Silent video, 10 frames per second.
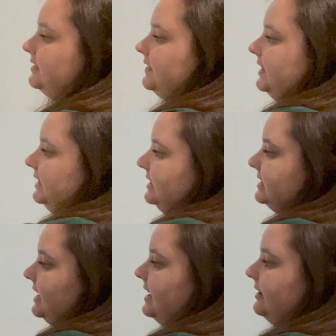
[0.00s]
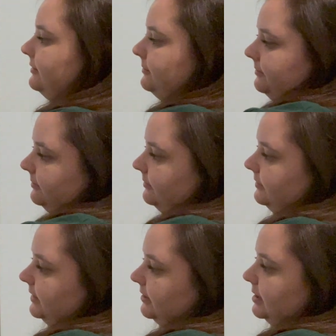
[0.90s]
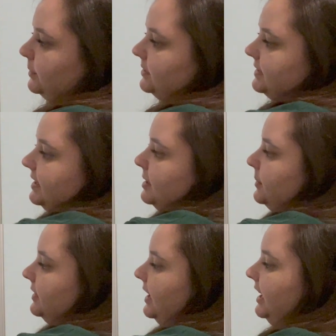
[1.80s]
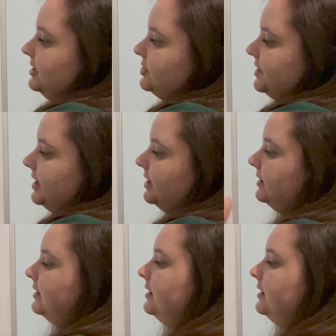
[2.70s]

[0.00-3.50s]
that they need to have their numbers lined up on the edge there.